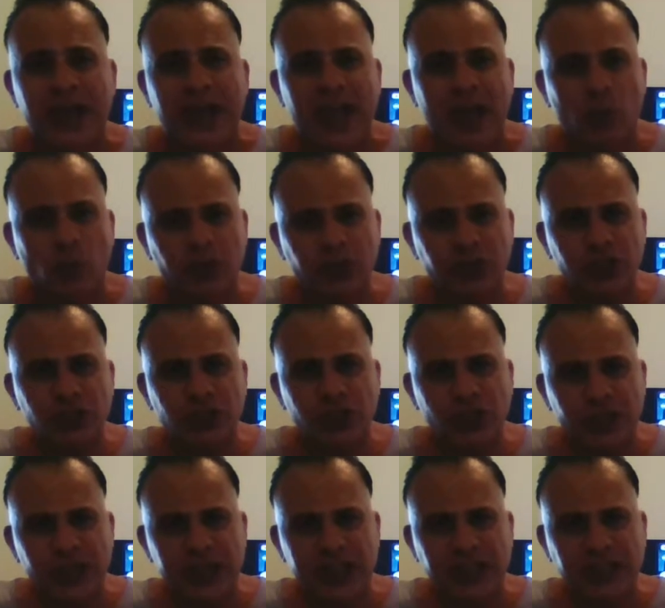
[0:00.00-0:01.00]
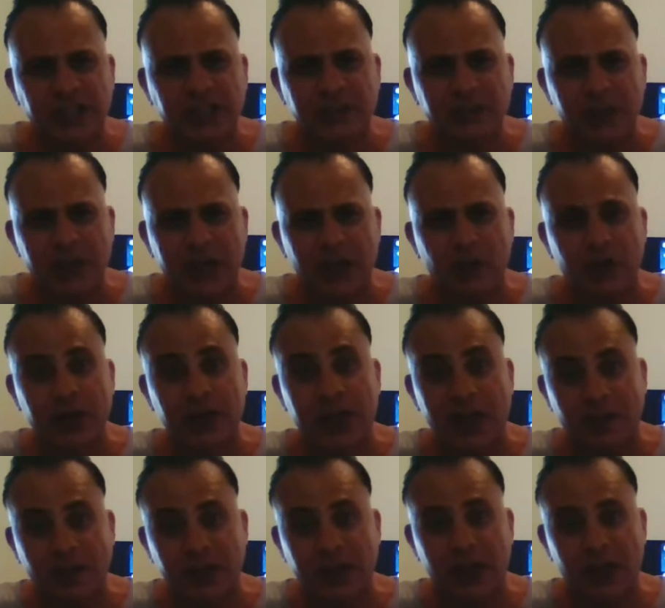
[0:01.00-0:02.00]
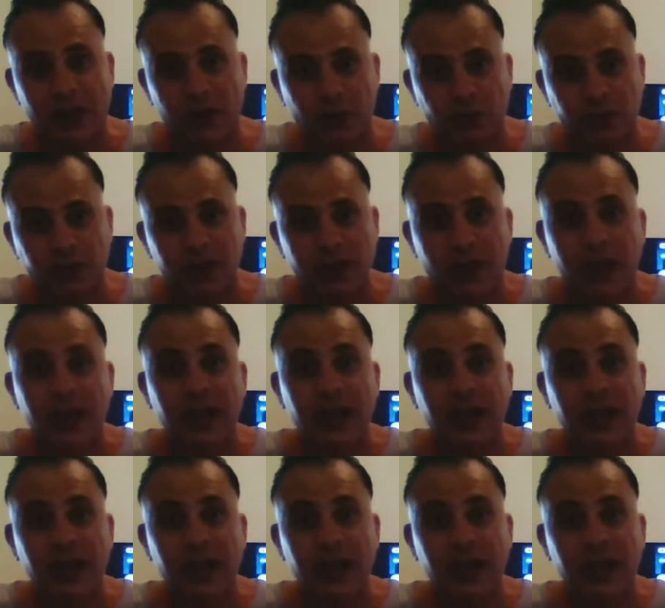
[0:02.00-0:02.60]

And when she's looking at Samira and the other girls,